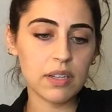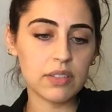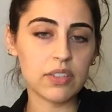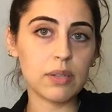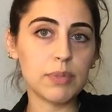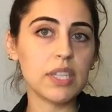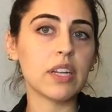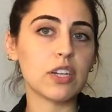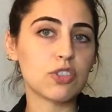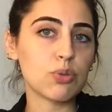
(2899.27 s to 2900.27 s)
it's going to be
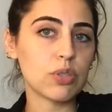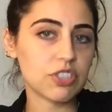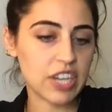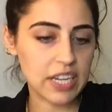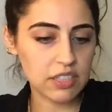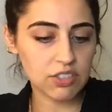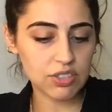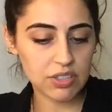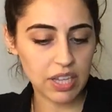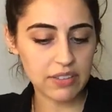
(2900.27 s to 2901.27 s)
like a short
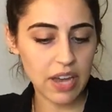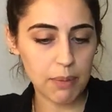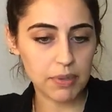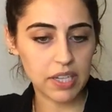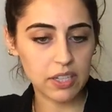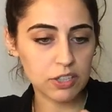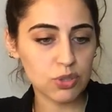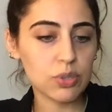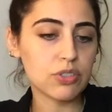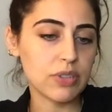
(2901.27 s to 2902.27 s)
change that's happening, a
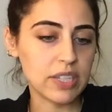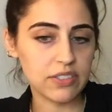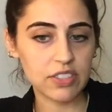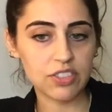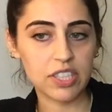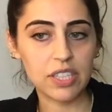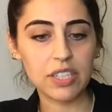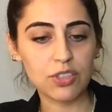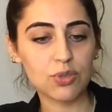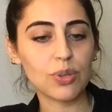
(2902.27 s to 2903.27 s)
short transition,
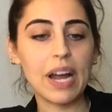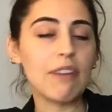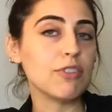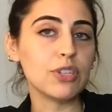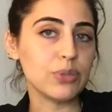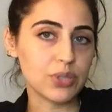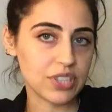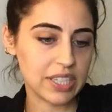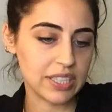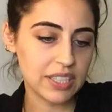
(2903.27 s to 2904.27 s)
a short
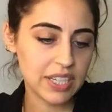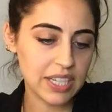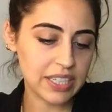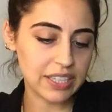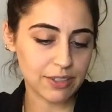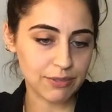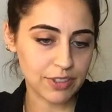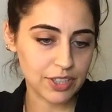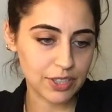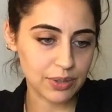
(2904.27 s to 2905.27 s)
evolution here for
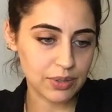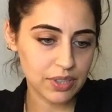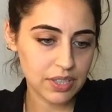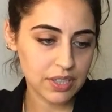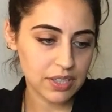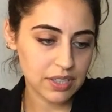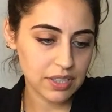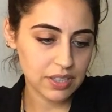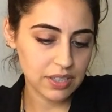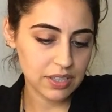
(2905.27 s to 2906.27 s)
you.
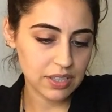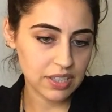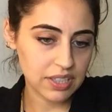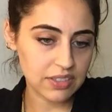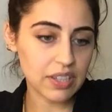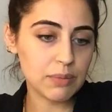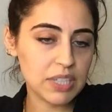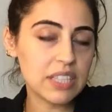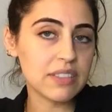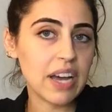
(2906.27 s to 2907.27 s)
It's going to
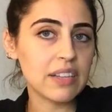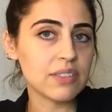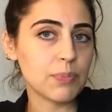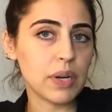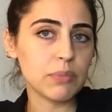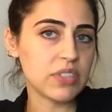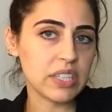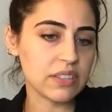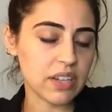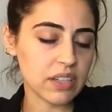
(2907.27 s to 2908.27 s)
be intense, but I'm seeing
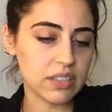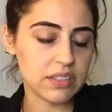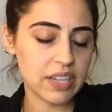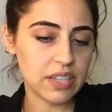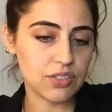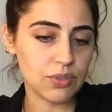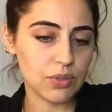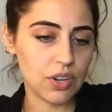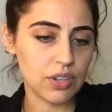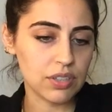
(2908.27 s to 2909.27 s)
it's not going to take too
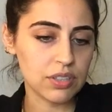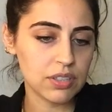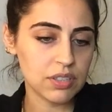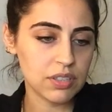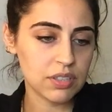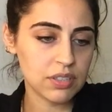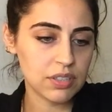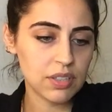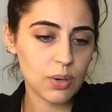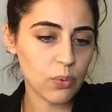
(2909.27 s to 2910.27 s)
long.
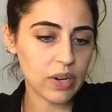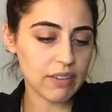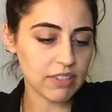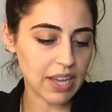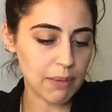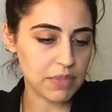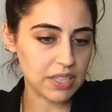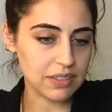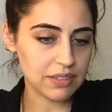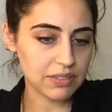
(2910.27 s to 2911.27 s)
Whatever that
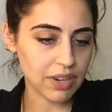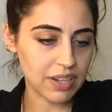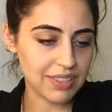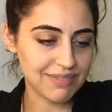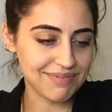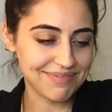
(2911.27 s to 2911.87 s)
means, right?